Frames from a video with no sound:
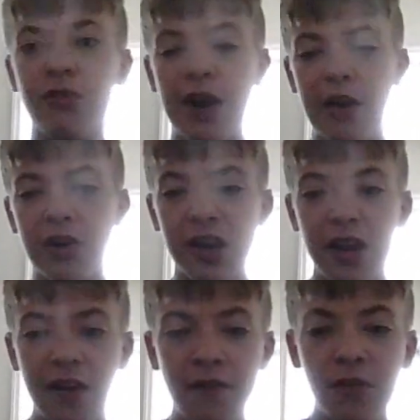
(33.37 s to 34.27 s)
rares,
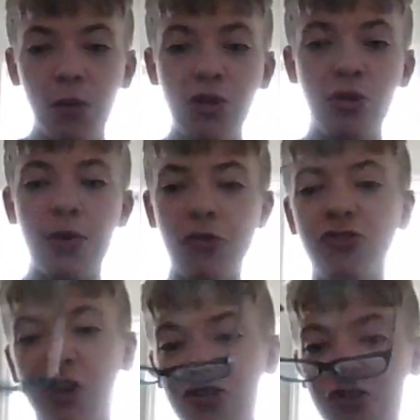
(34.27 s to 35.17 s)
official
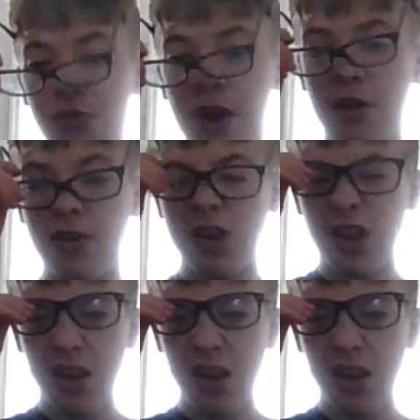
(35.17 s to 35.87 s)
illustration rares.